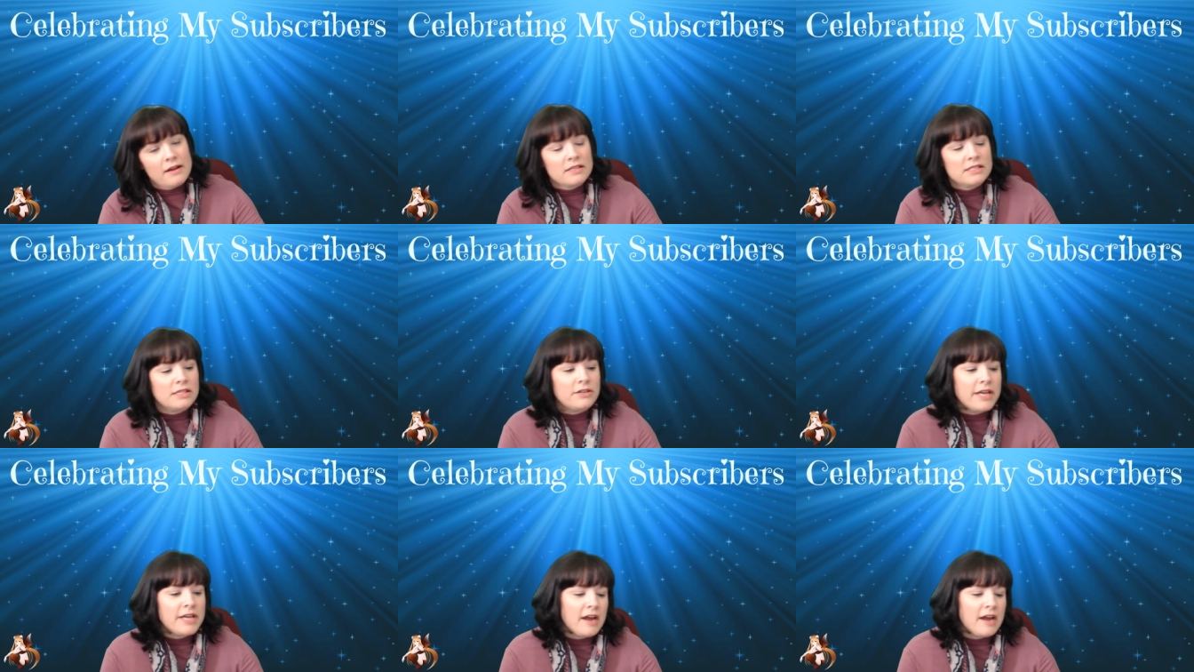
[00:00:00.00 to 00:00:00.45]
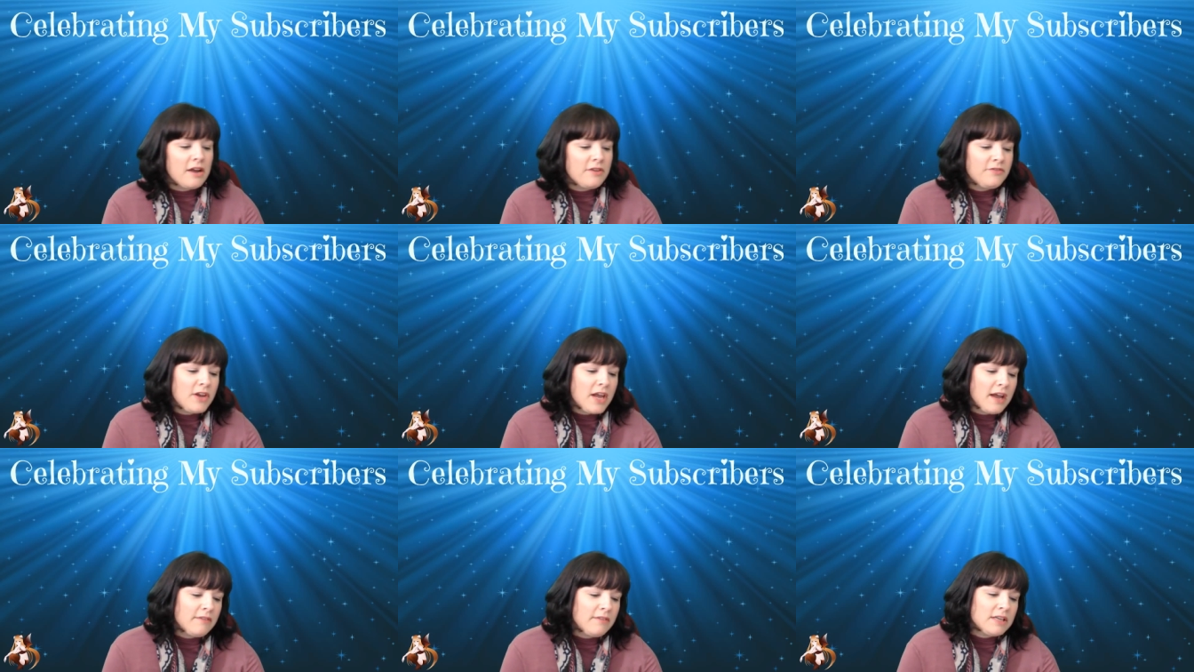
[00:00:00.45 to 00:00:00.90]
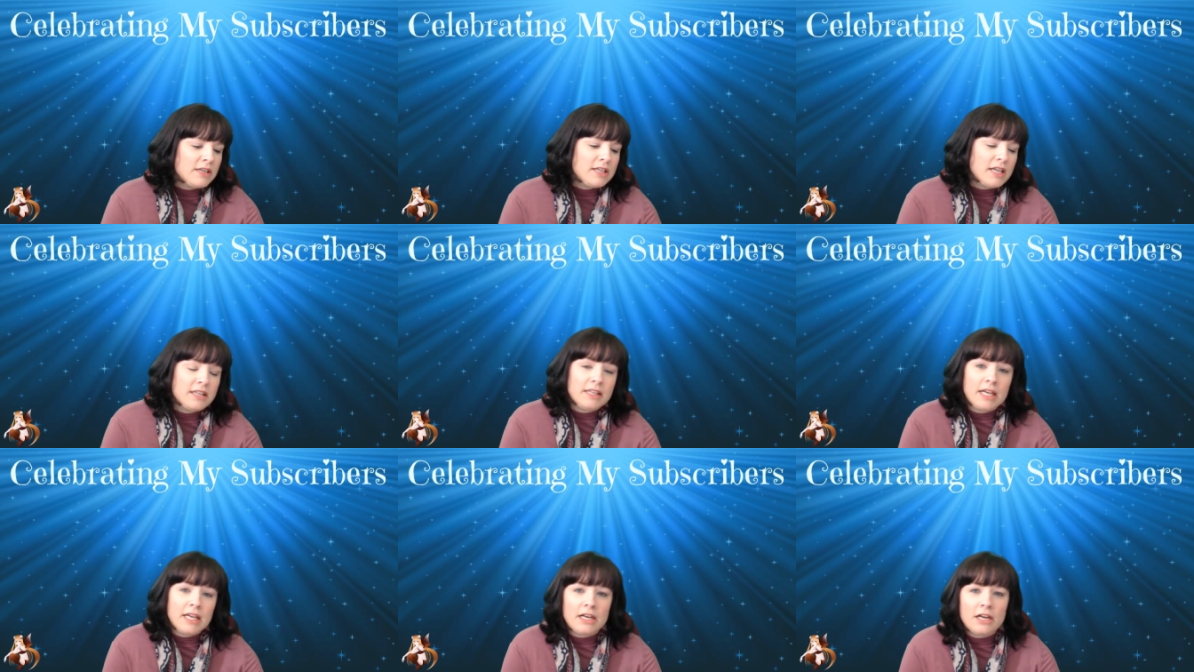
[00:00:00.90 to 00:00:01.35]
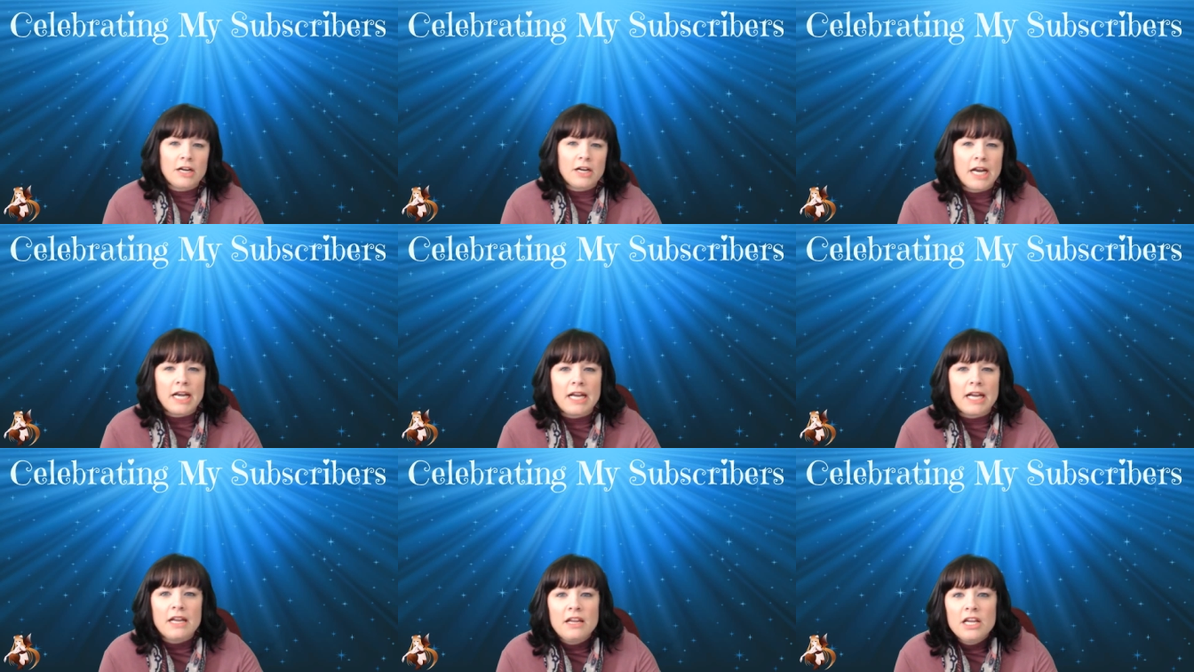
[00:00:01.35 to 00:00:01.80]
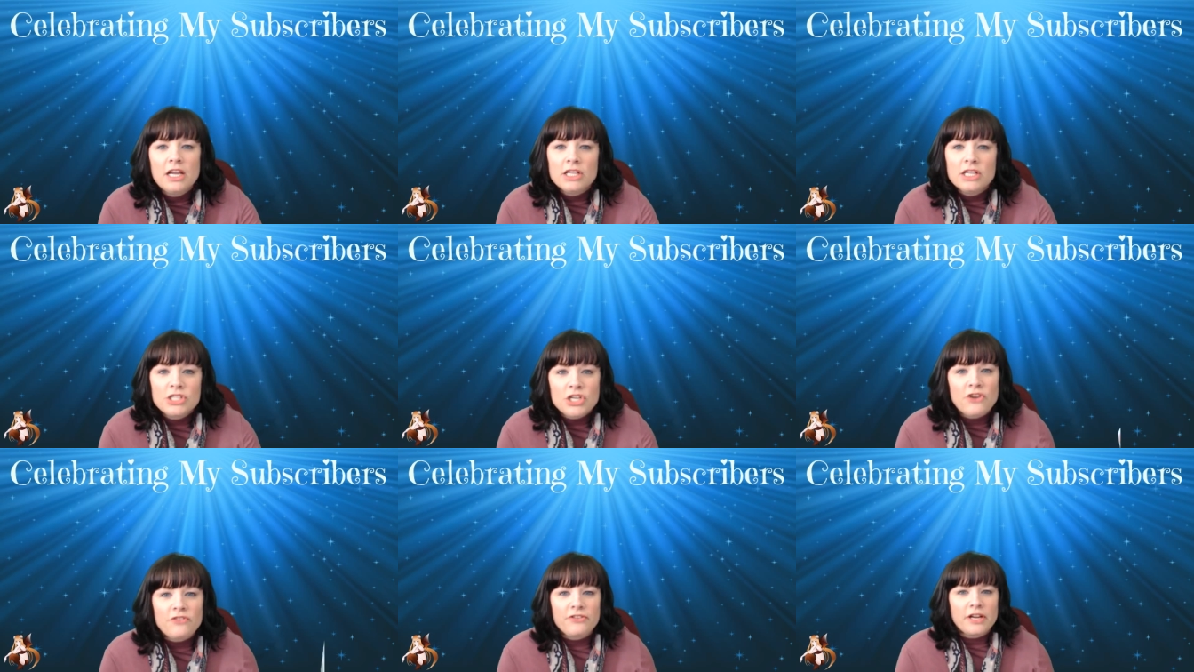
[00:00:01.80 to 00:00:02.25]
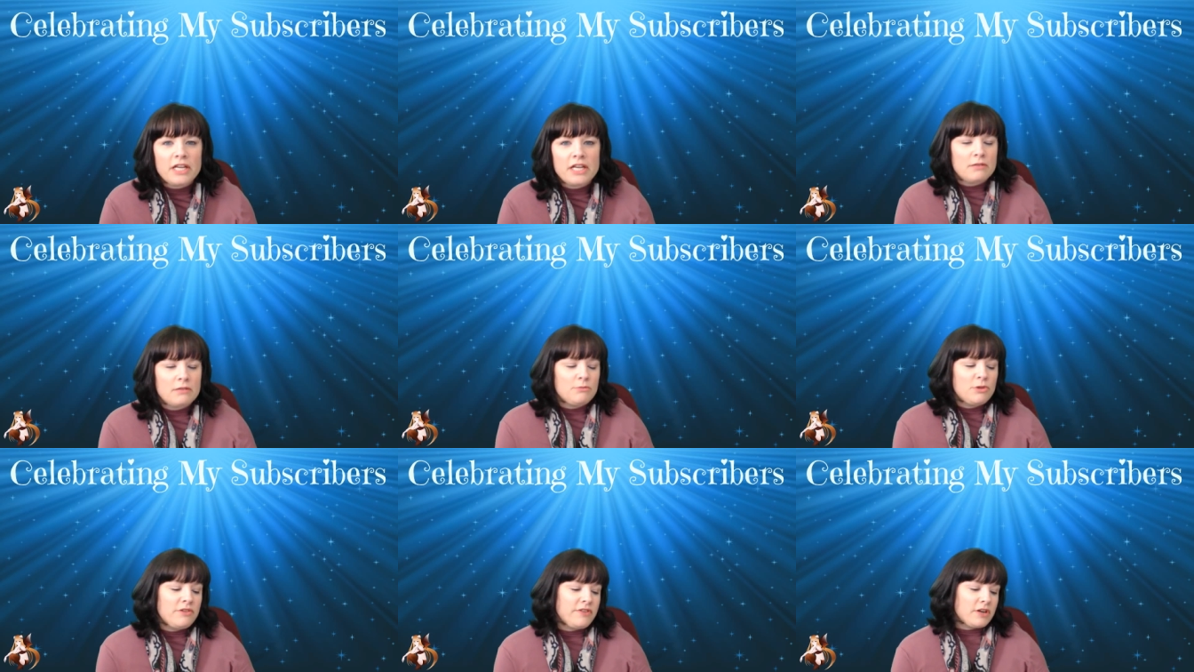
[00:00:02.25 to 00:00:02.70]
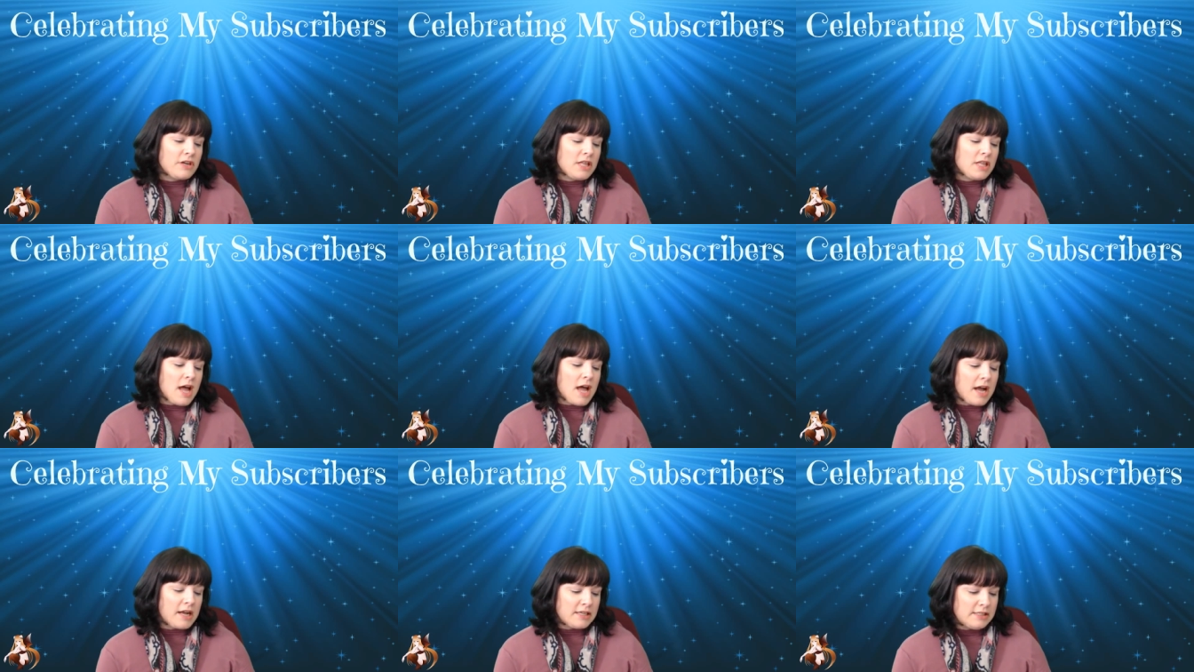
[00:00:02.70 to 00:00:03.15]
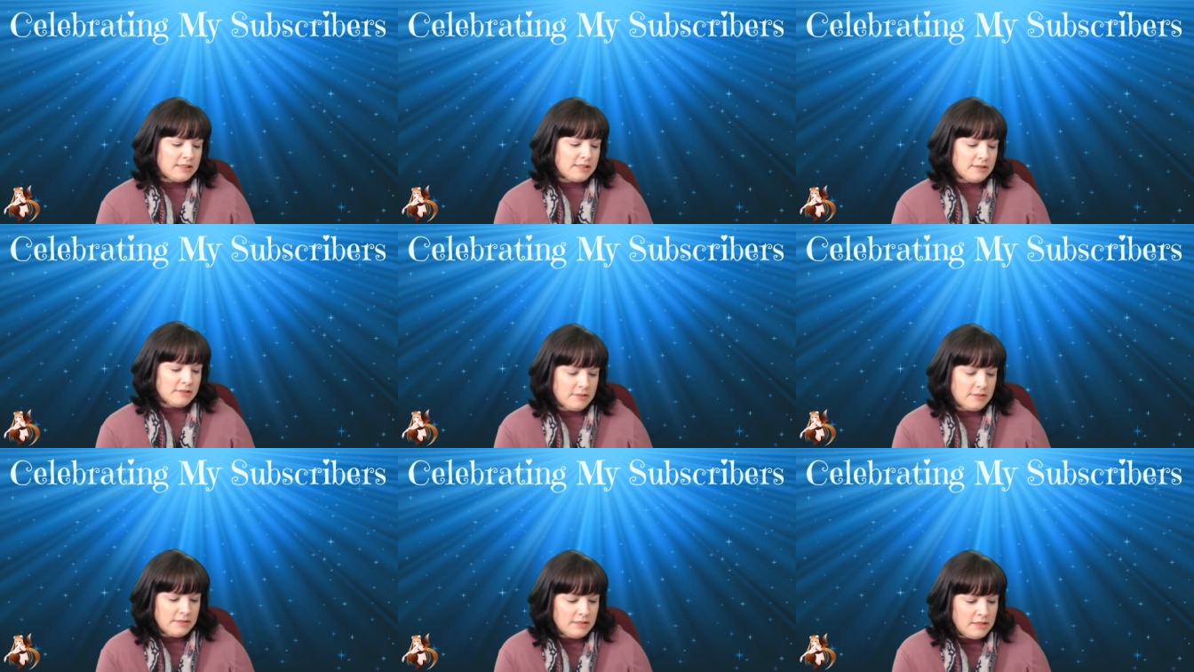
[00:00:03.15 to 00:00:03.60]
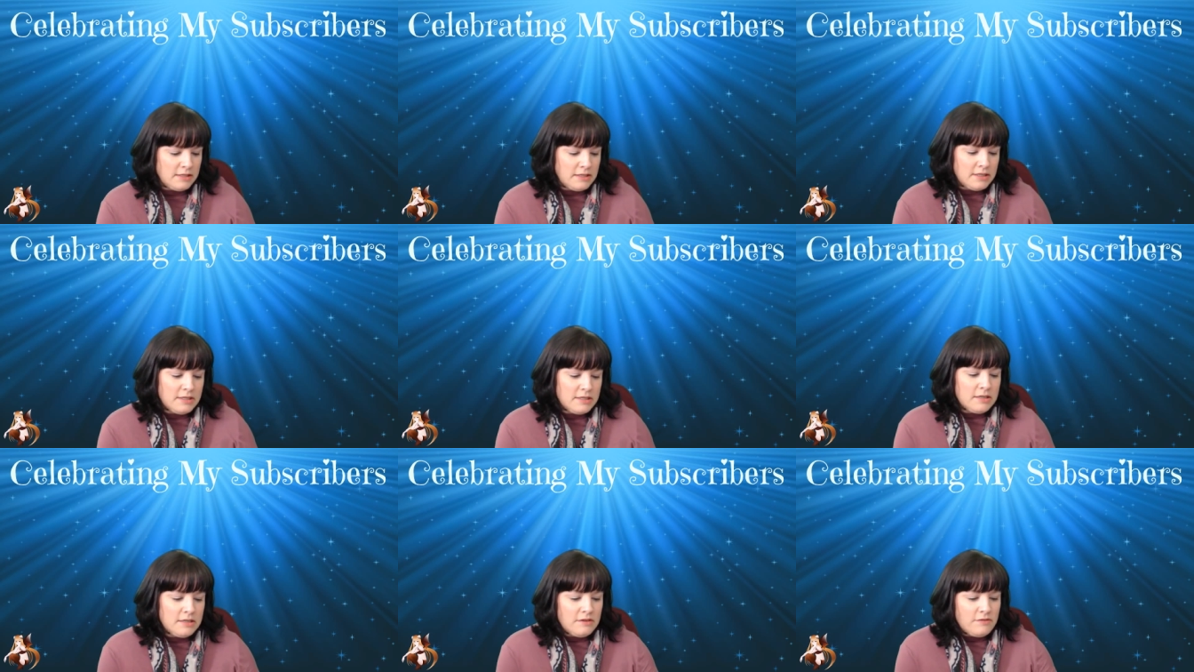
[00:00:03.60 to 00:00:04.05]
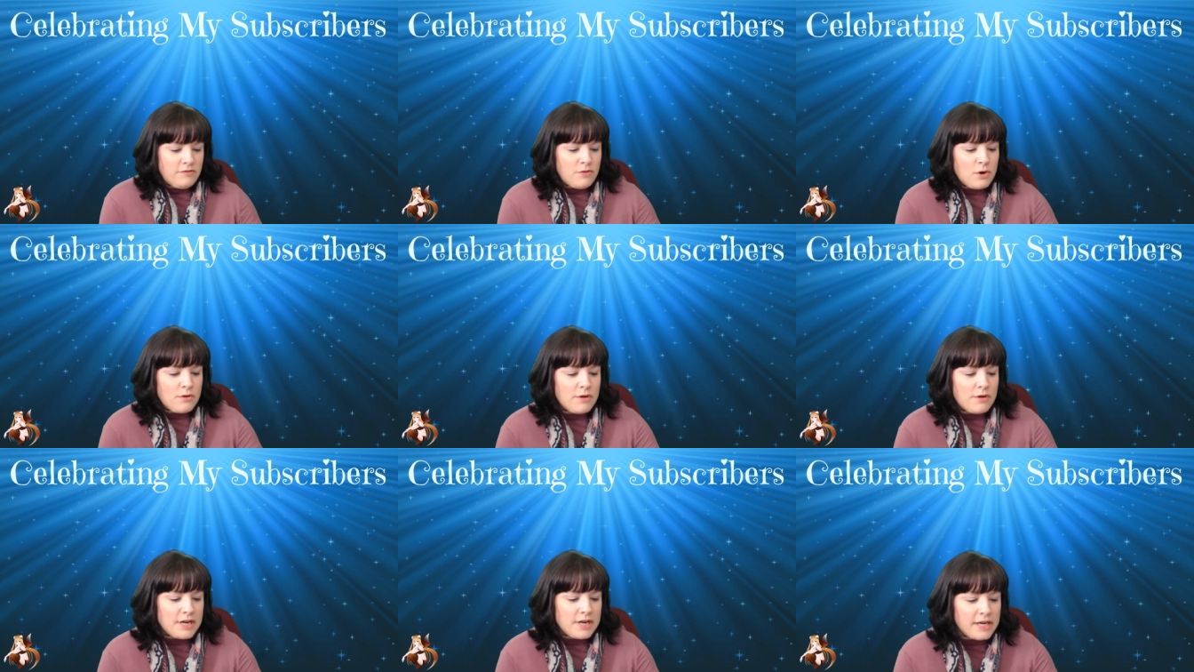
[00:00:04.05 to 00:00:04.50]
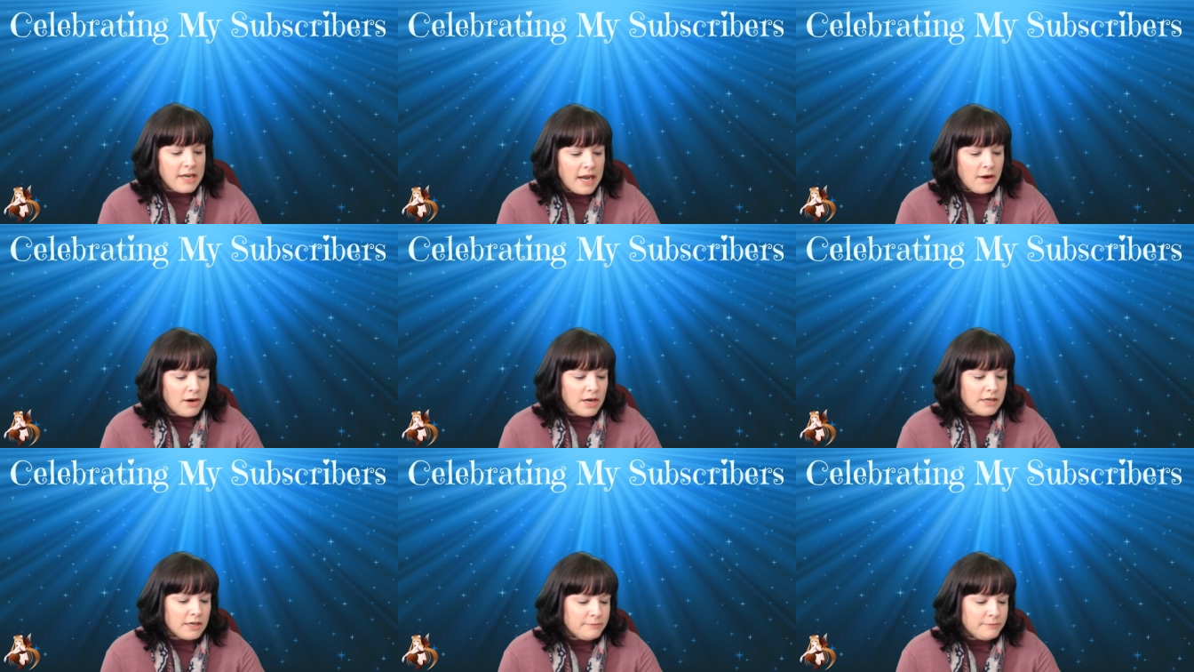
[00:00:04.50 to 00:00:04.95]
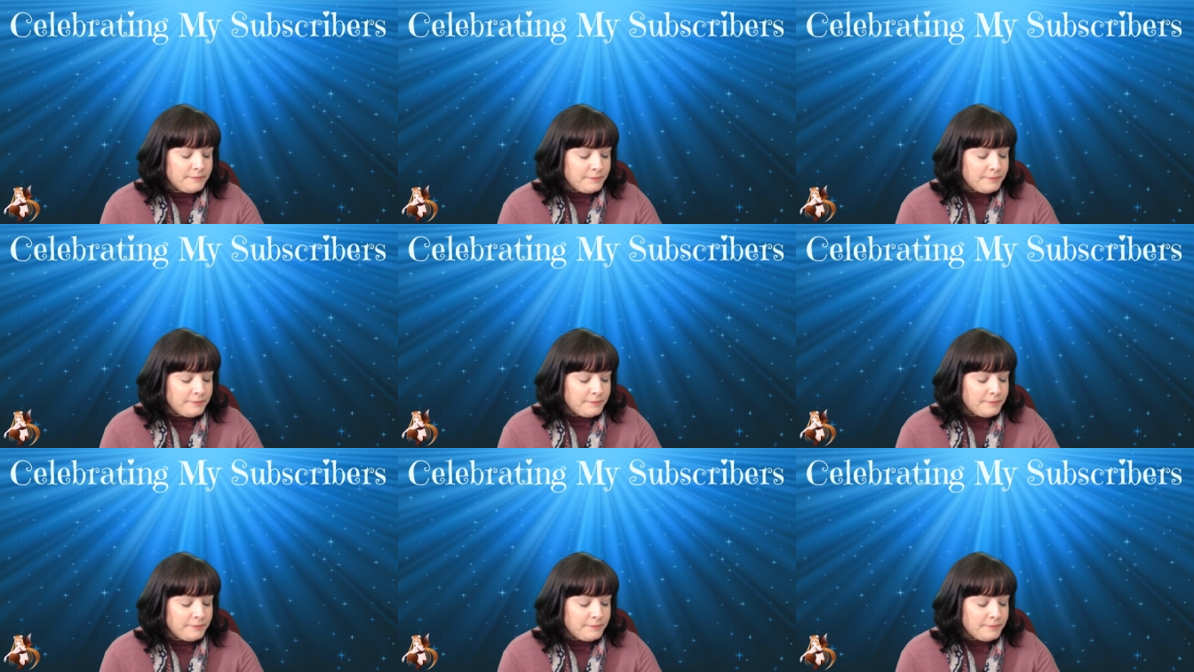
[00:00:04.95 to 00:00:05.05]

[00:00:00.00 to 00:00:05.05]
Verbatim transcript: So yeah, if you haven't done that already, don't forget to move your clocks forward an hour.